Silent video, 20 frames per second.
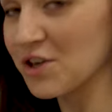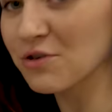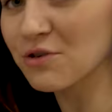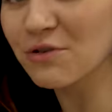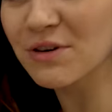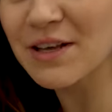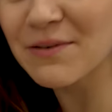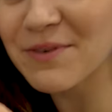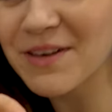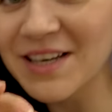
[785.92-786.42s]
you
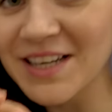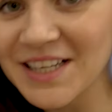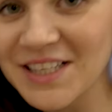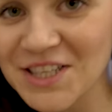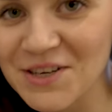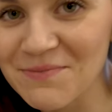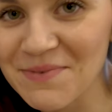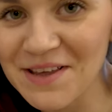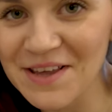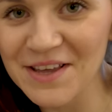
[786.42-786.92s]
don't even need
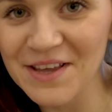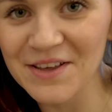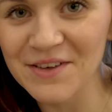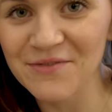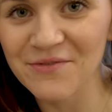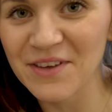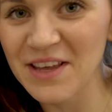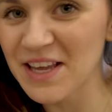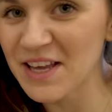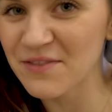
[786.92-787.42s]
to
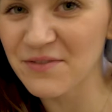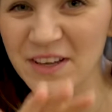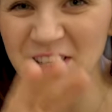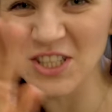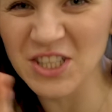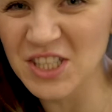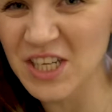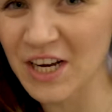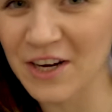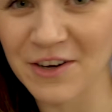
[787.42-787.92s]
be vegan
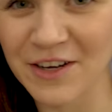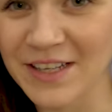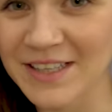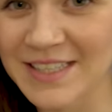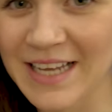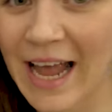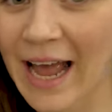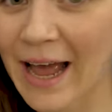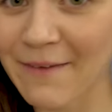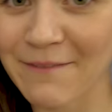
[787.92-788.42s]
vegetarian
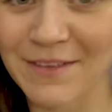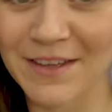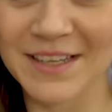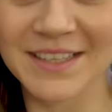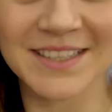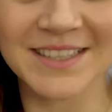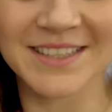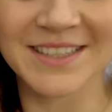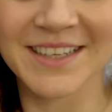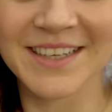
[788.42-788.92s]
to have
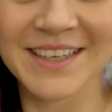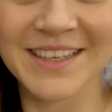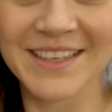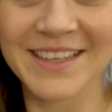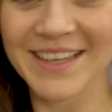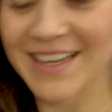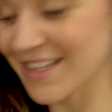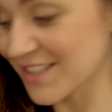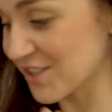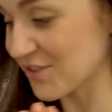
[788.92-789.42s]
this.
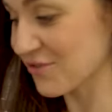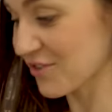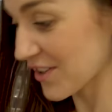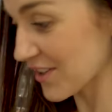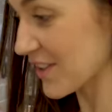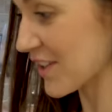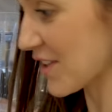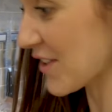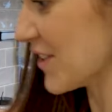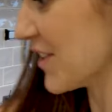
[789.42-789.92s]
It's
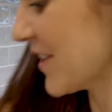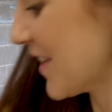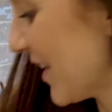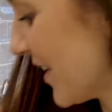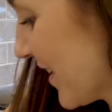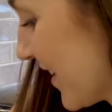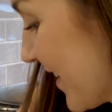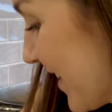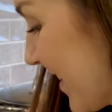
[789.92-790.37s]
really good. I'm